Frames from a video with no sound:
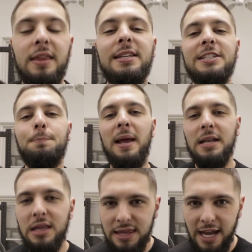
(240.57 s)
This has been
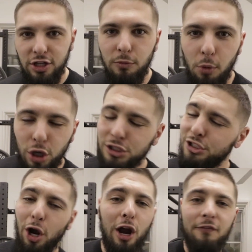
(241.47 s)
Nathanael Morton.
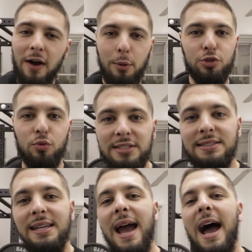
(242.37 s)
Sorry if I was
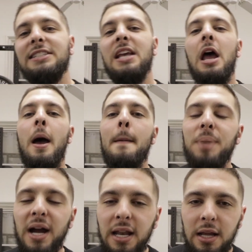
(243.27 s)
rusty, guys,
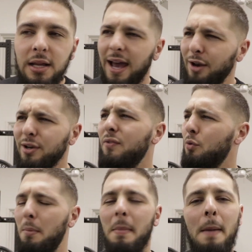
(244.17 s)
but I don't even
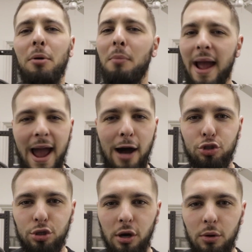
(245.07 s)
remember my
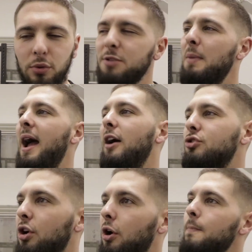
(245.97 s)
outro. What is my
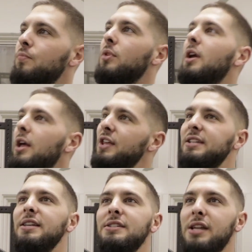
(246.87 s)
outro?
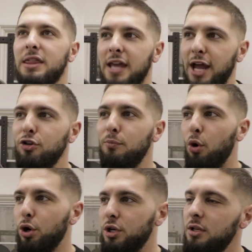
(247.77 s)
This is Nathanael
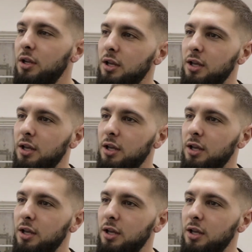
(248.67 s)
Morton.